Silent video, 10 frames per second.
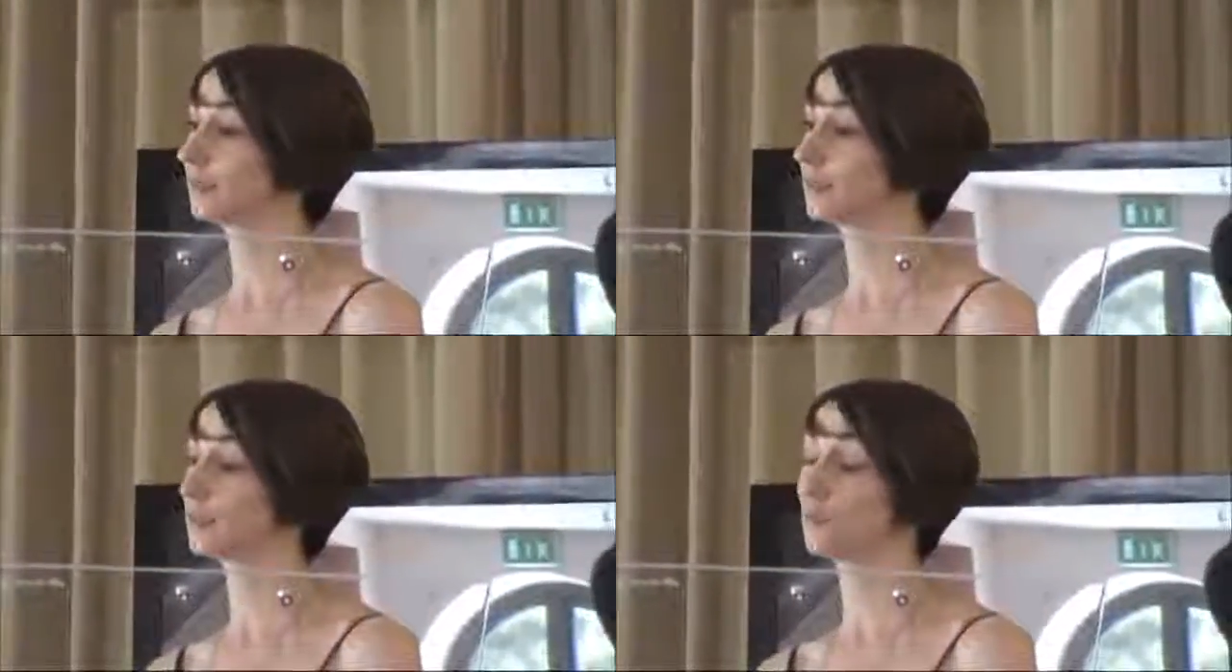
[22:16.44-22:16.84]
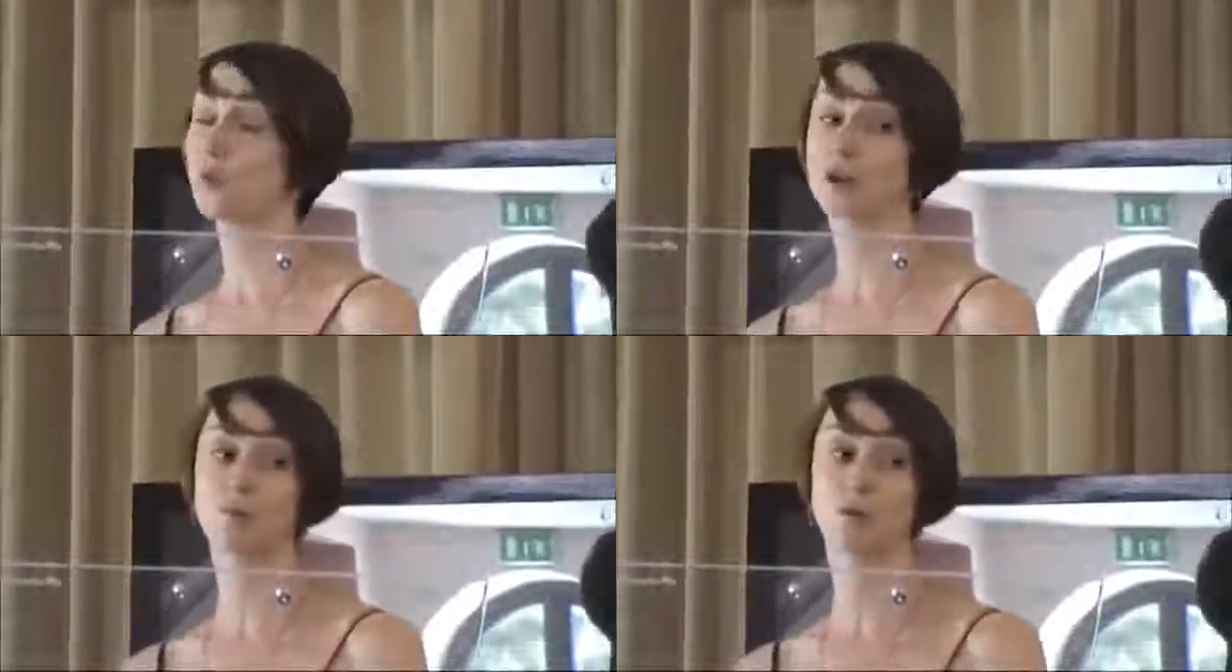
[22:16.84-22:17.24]
there's
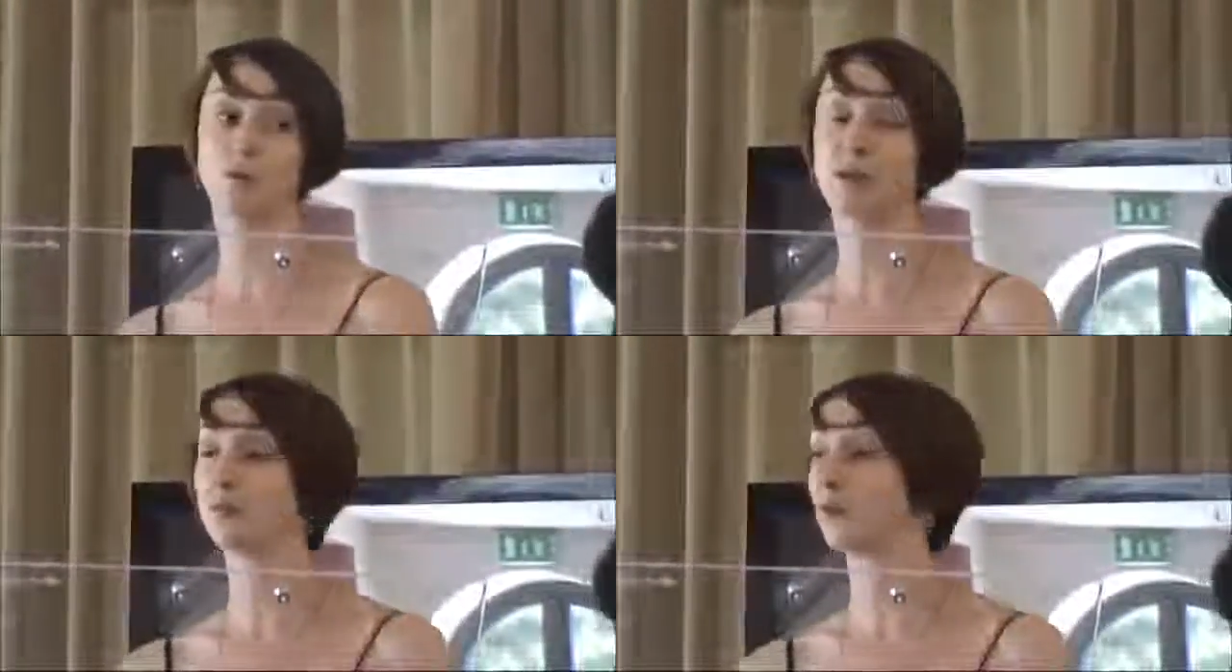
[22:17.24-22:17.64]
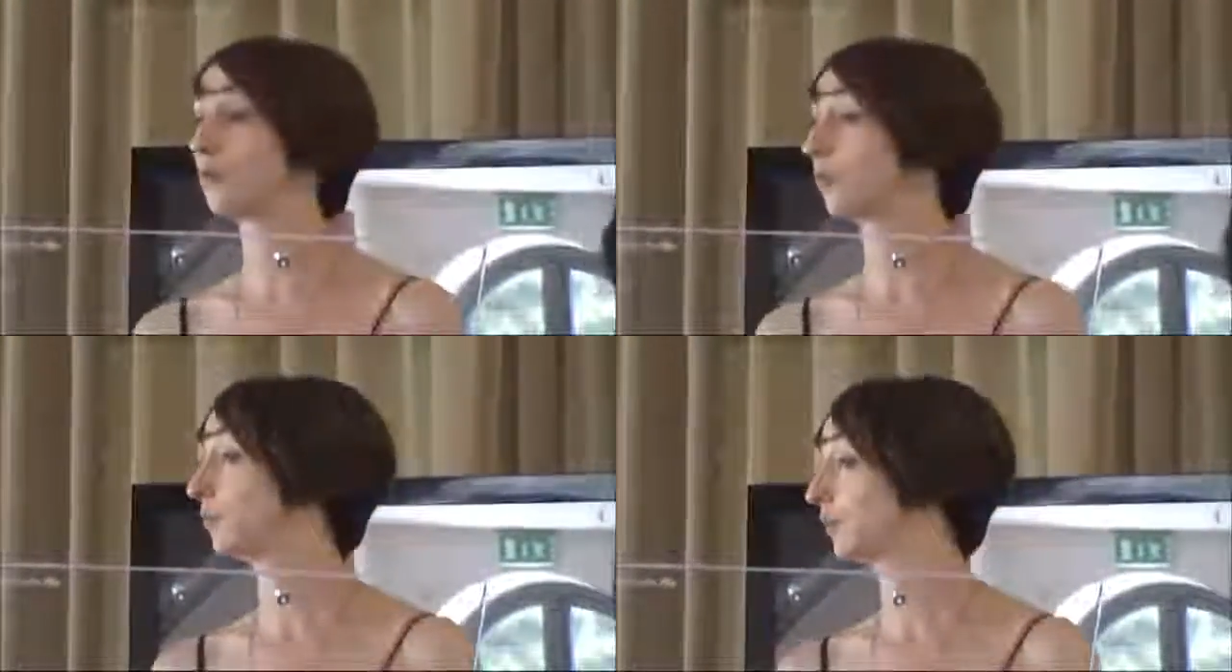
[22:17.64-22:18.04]
more and more people
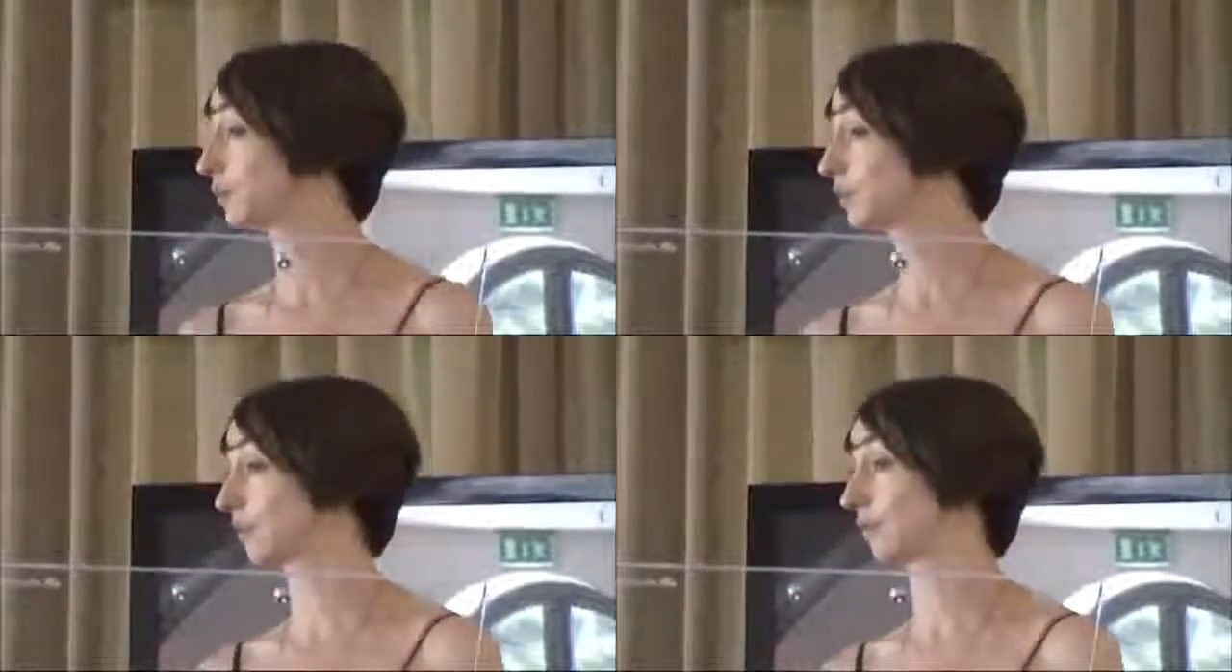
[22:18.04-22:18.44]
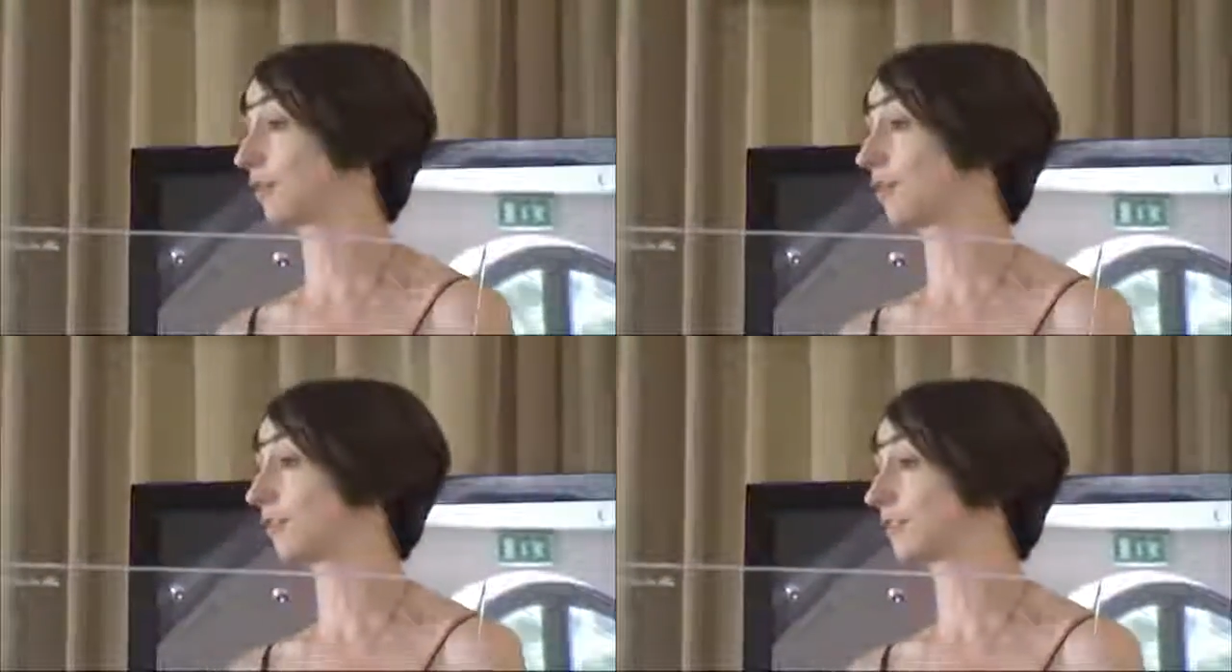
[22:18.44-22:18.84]
who abuse our
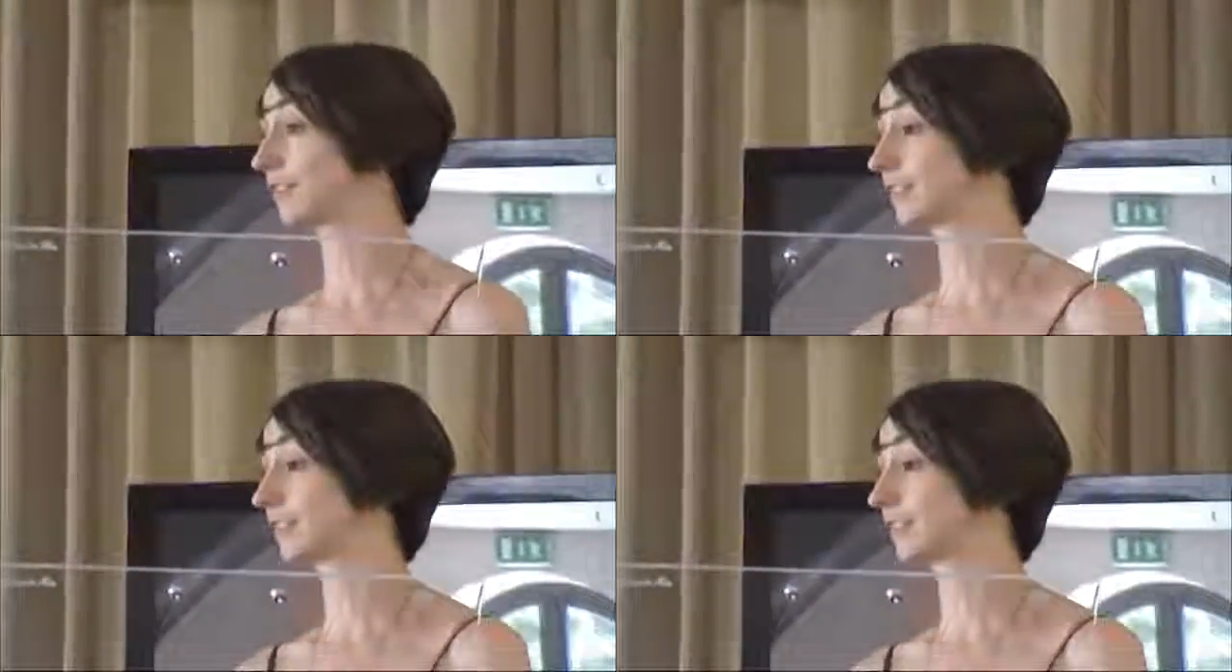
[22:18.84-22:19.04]
laws.